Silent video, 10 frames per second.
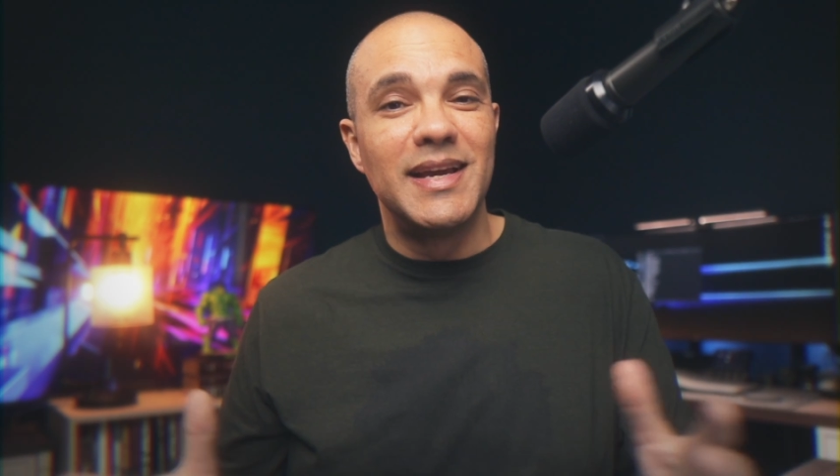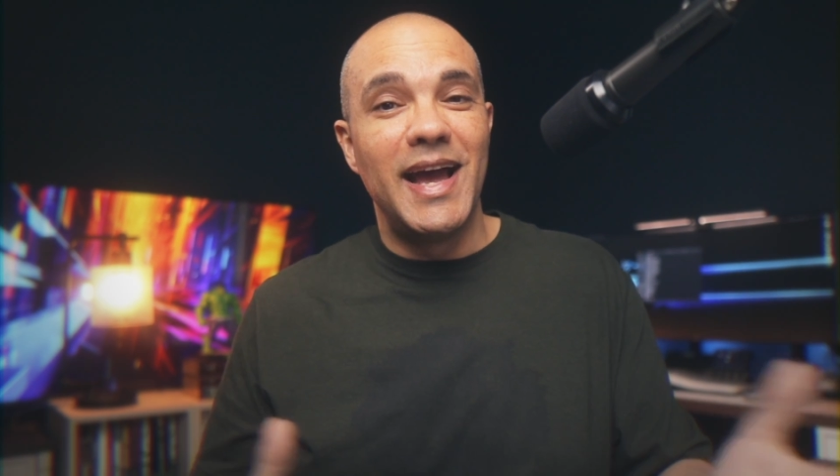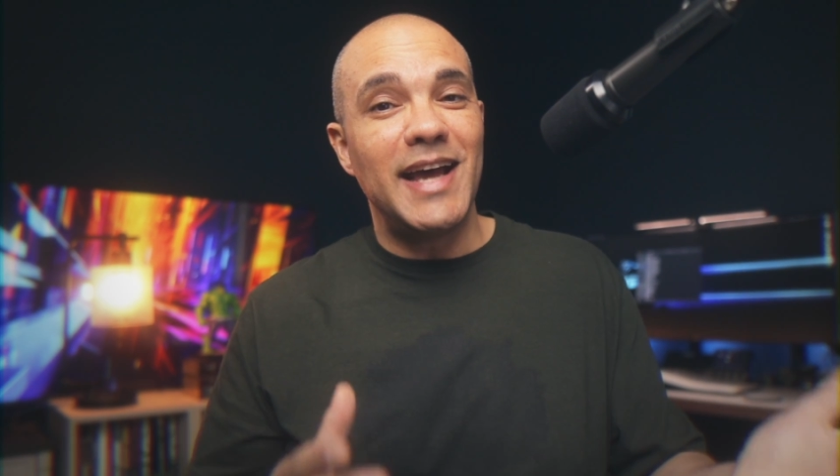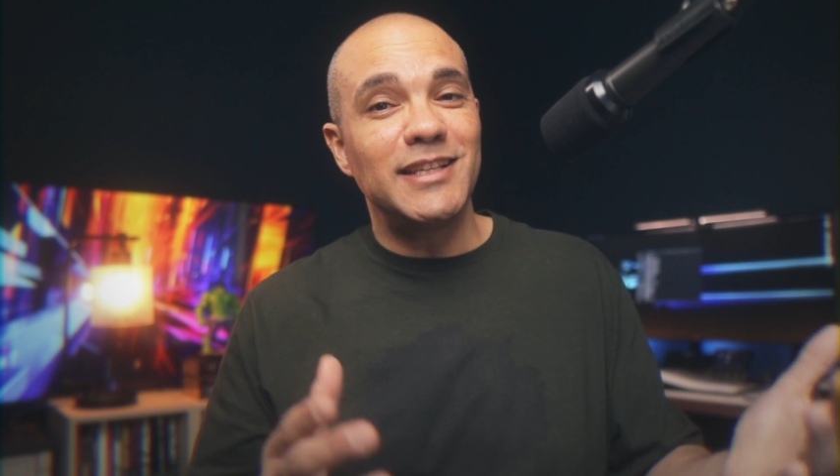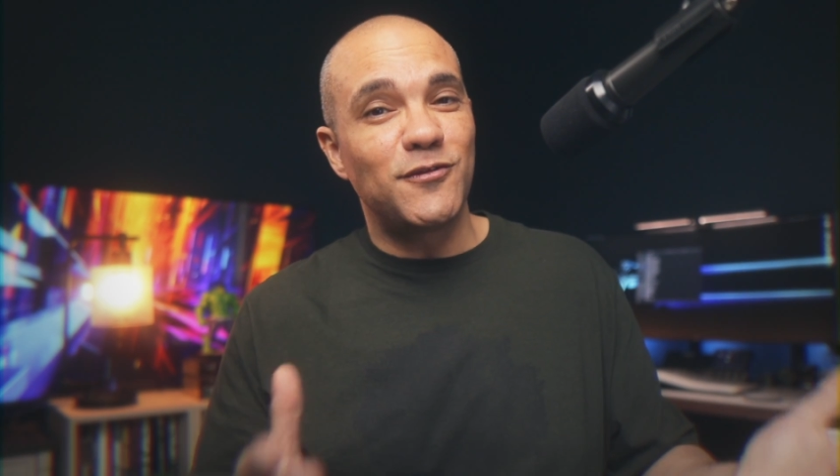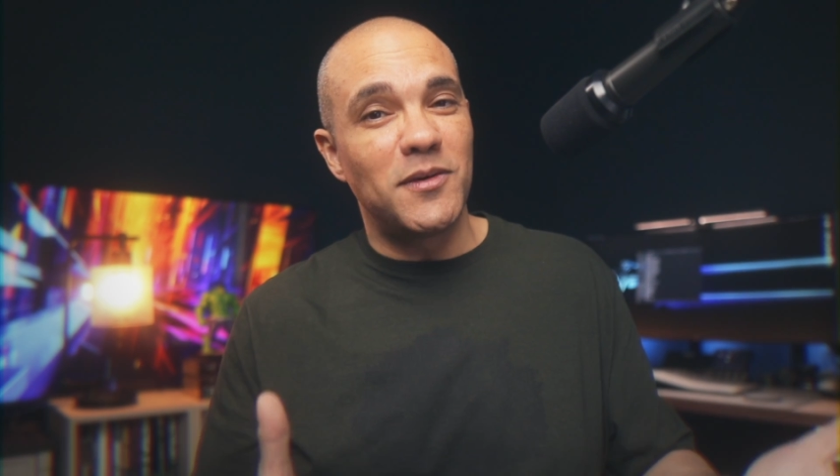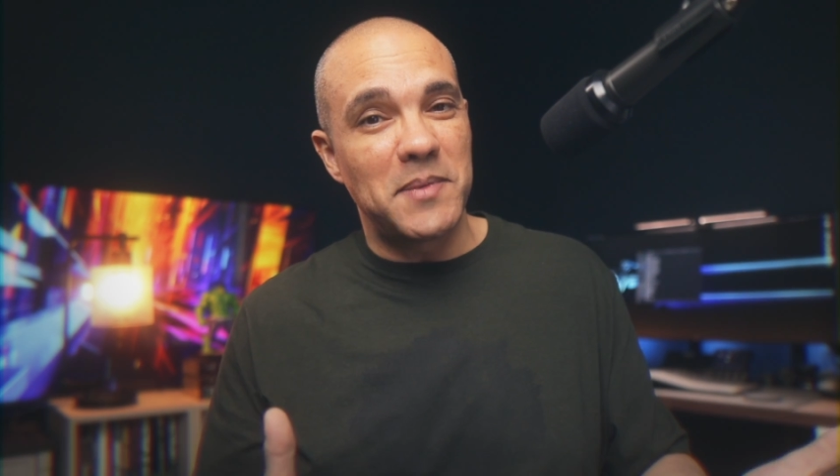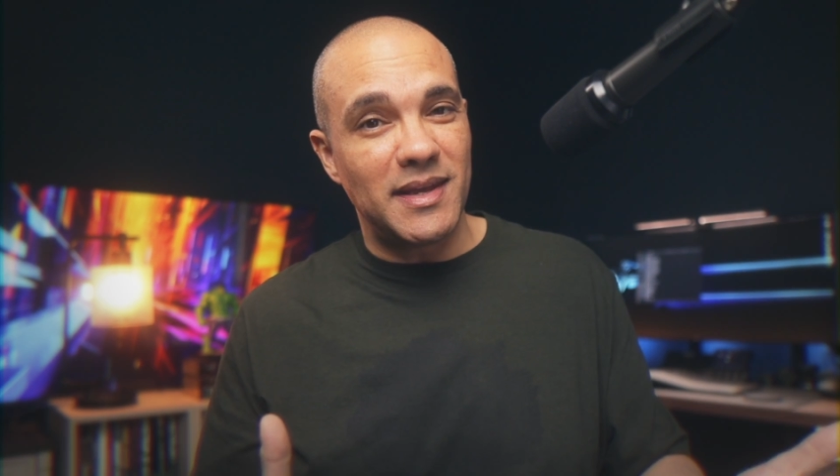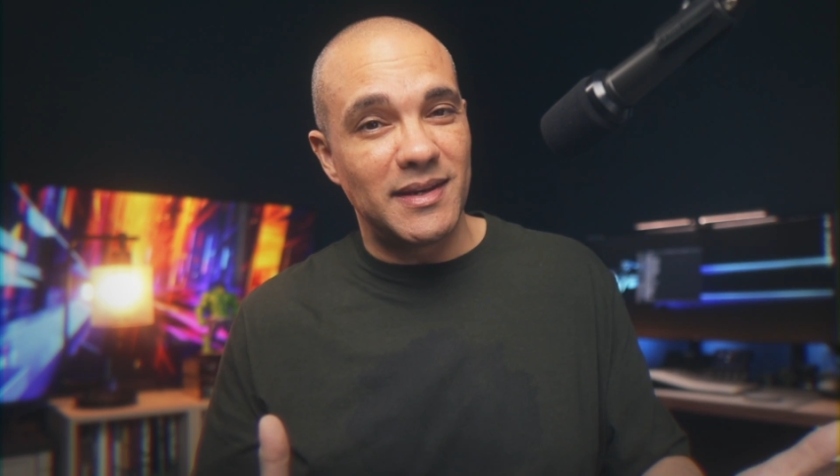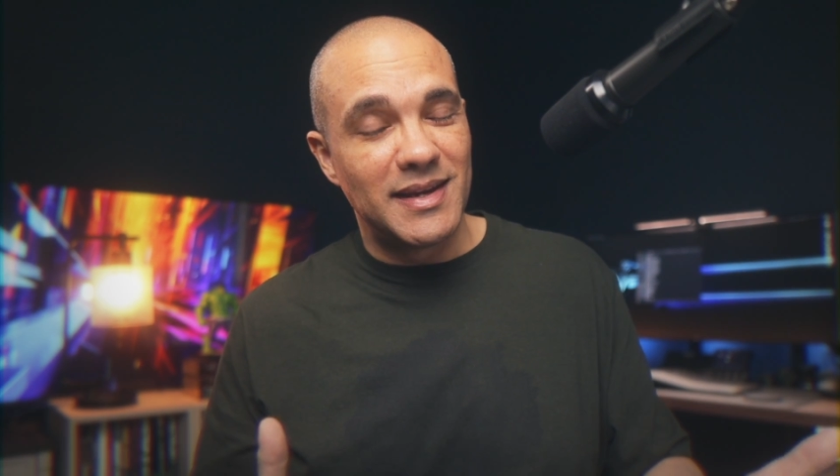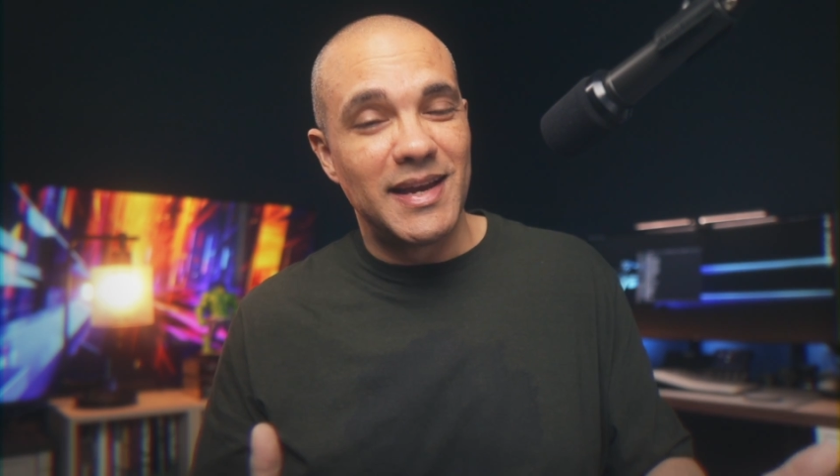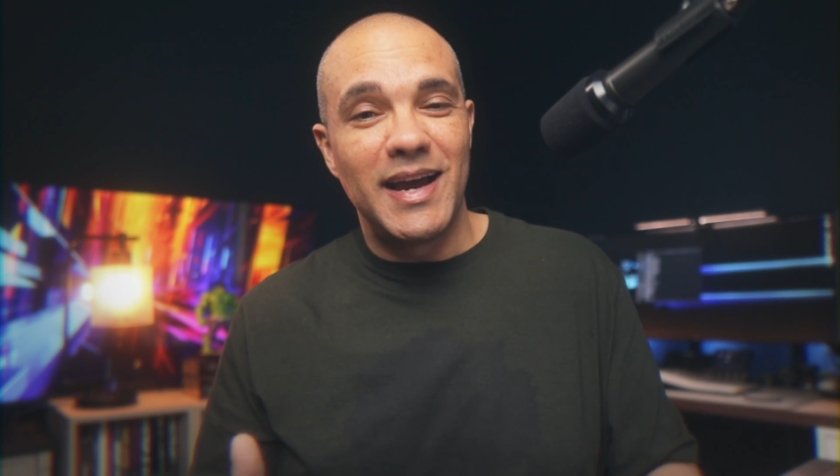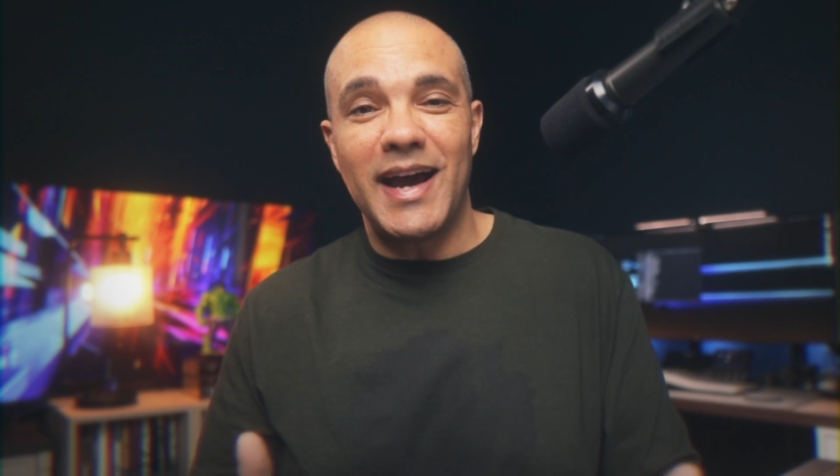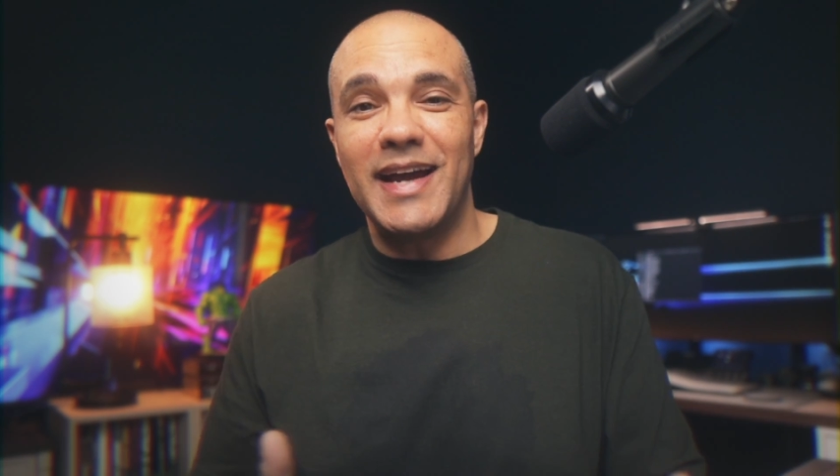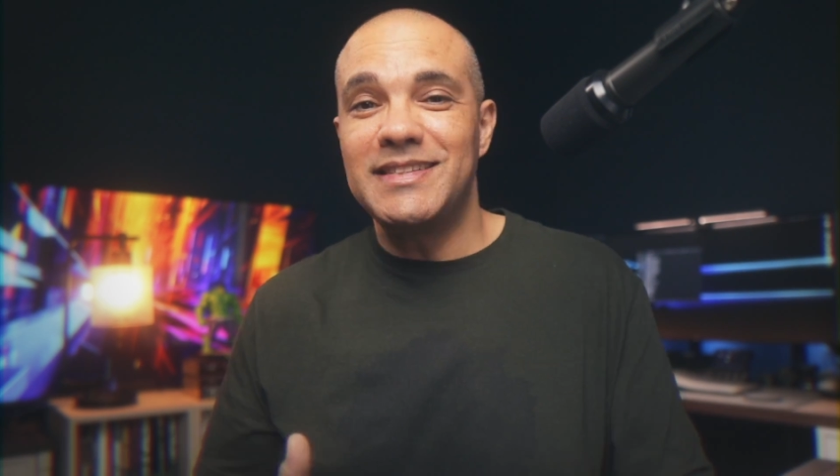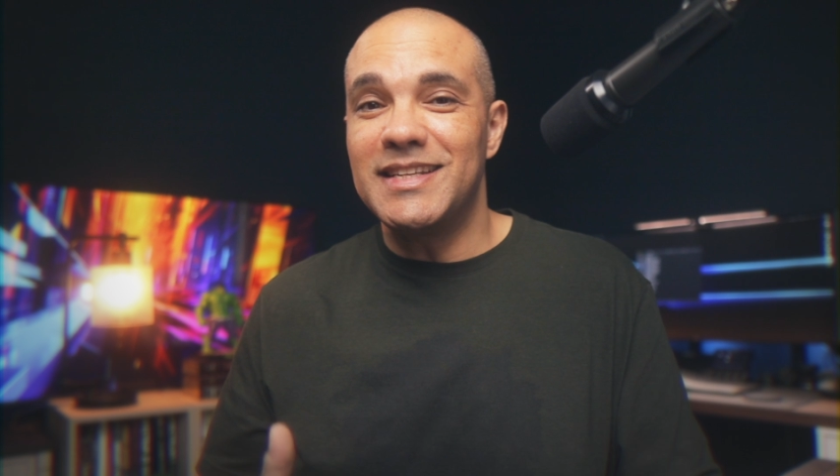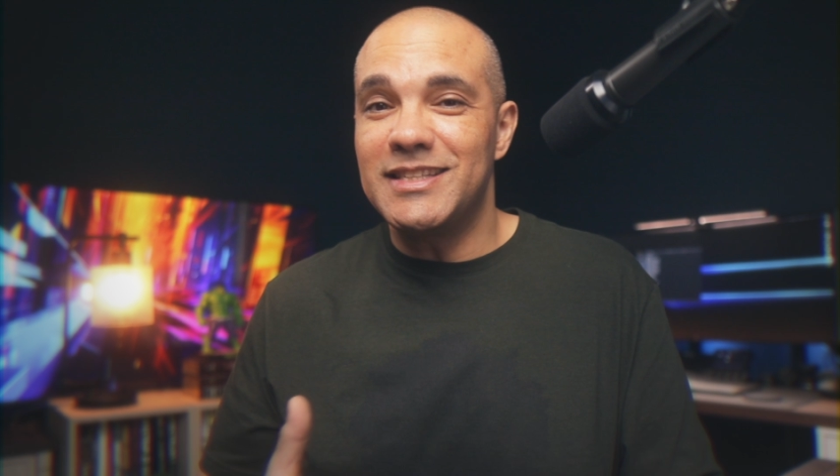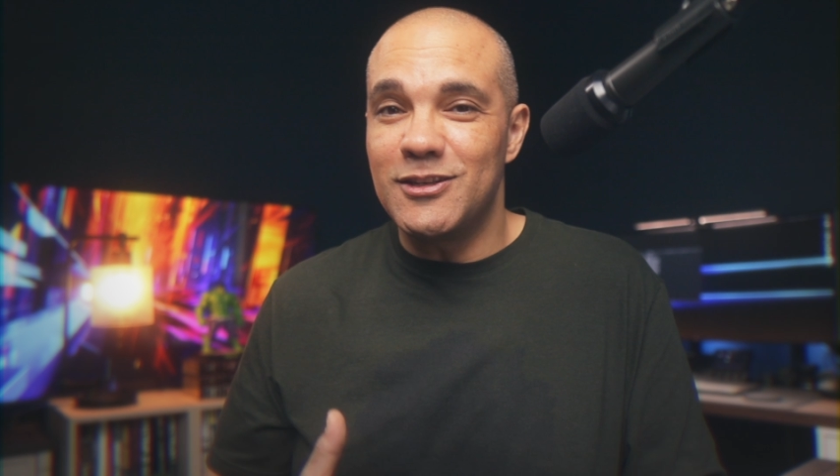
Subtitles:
As for me, I tend to